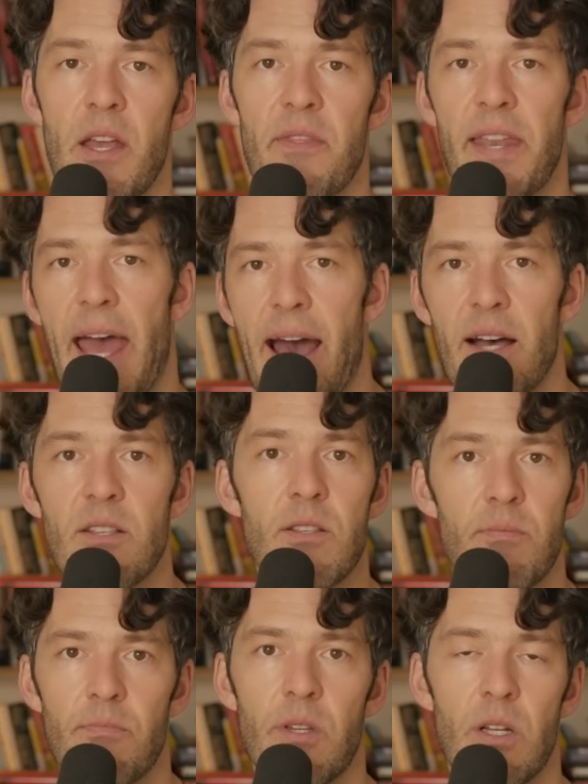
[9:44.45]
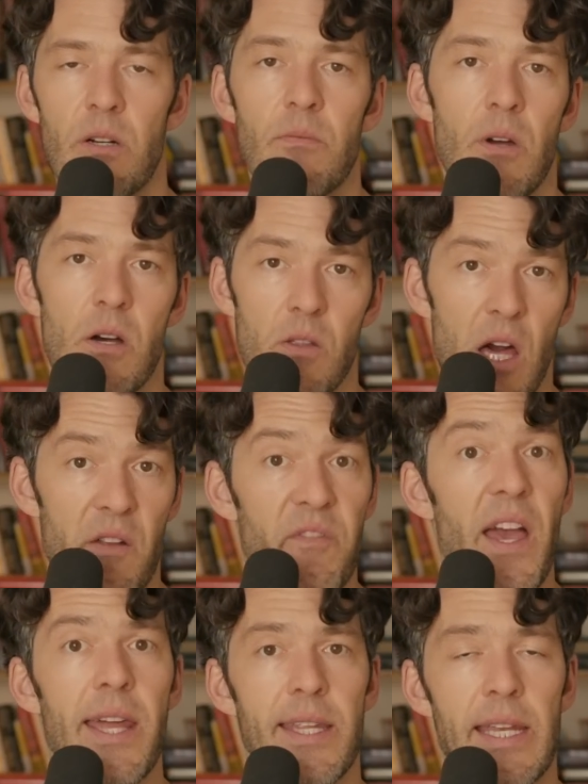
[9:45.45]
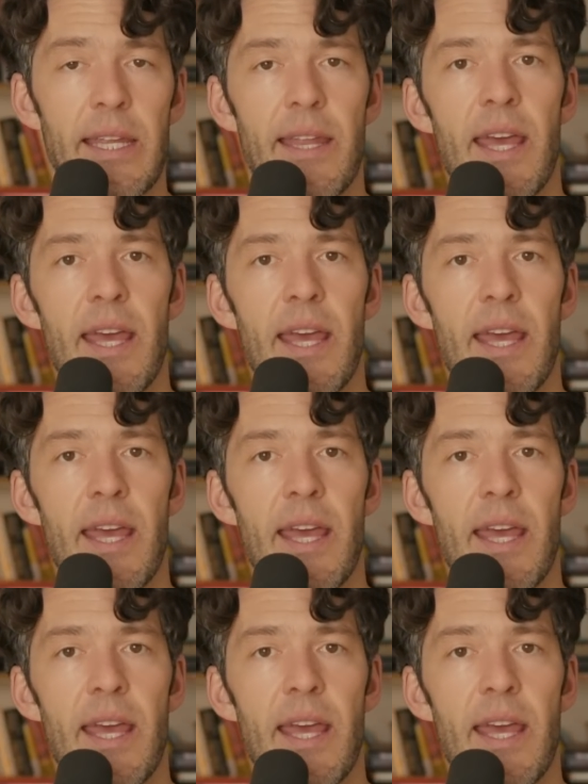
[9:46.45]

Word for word: that has, you know, a lot of fat in it.